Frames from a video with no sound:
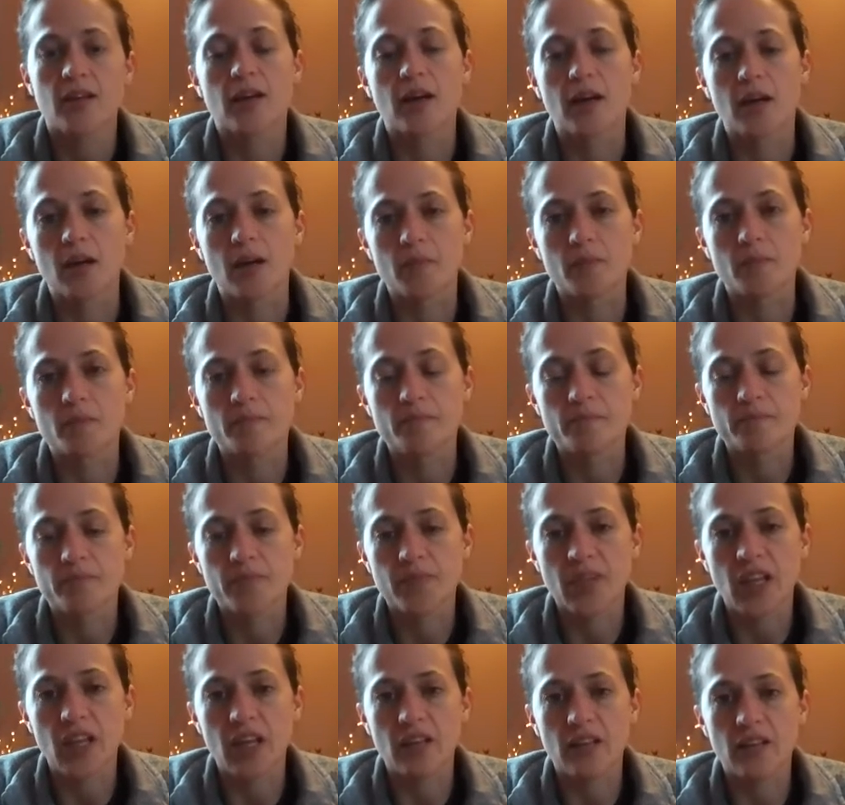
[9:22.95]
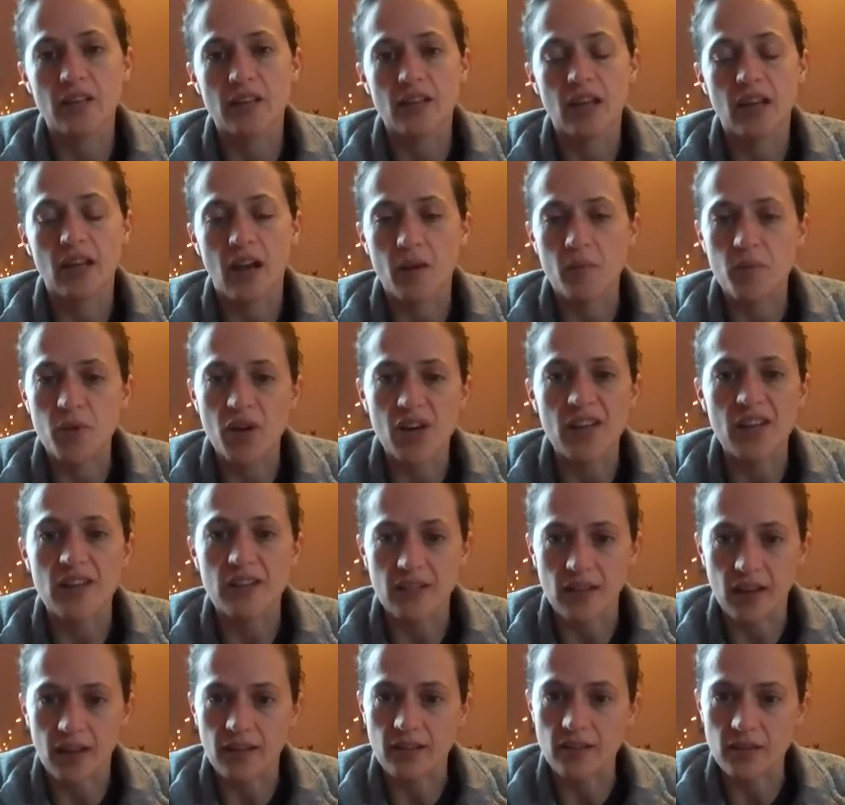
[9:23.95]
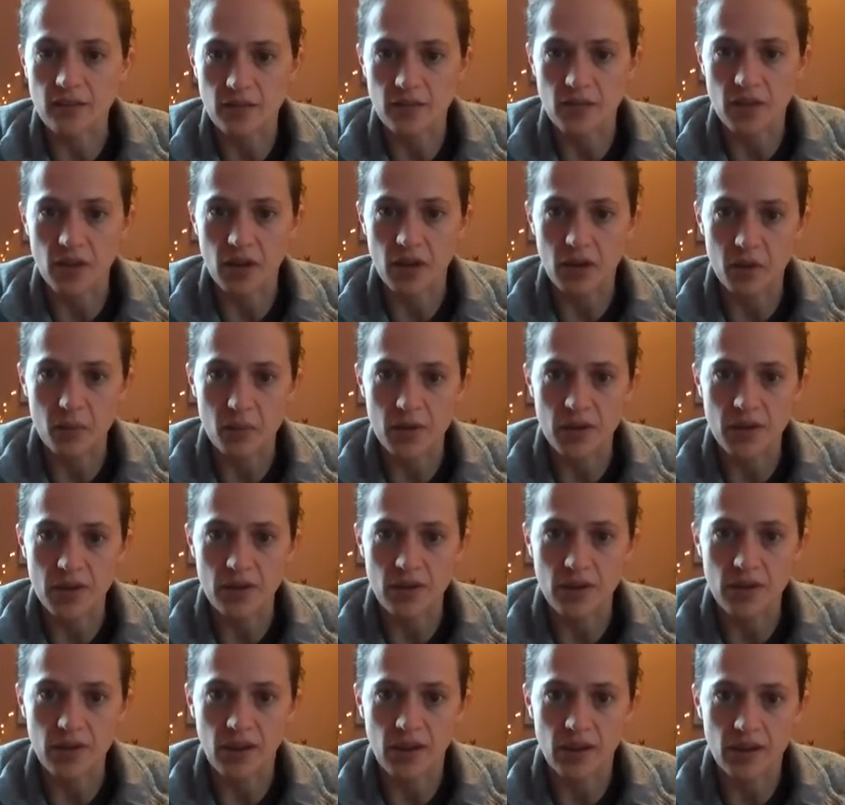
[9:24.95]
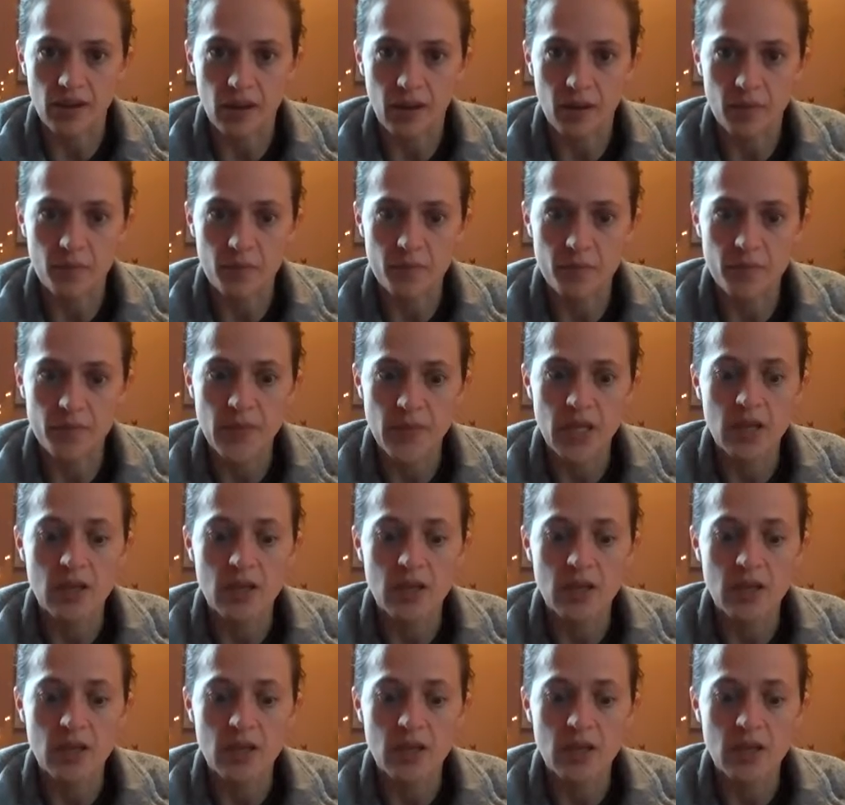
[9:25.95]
And they got pretty intensive therapy during that time.